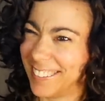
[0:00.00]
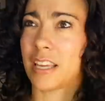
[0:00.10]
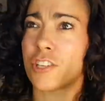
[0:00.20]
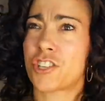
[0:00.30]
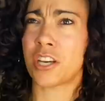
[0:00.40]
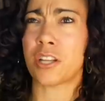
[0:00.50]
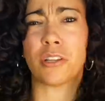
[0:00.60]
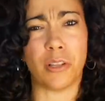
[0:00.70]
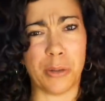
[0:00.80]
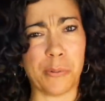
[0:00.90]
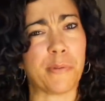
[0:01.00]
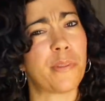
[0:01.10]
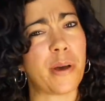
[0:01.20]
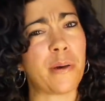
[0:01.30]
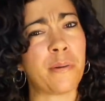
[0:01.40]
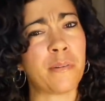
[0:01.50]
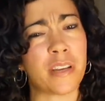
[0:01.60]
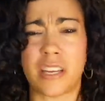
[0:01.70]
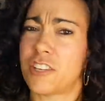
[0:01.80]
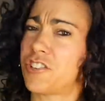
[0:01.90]
Is alone though?
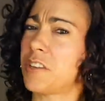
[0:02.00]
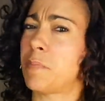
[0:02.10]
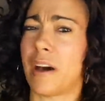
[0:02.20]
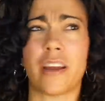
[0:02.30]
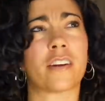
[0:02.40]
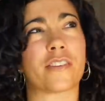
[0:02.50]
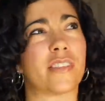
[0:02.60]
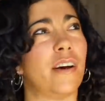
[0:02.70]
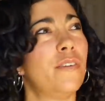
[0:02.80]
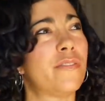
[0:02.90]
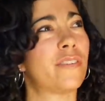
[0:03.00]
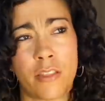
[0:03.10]
Is she by herself?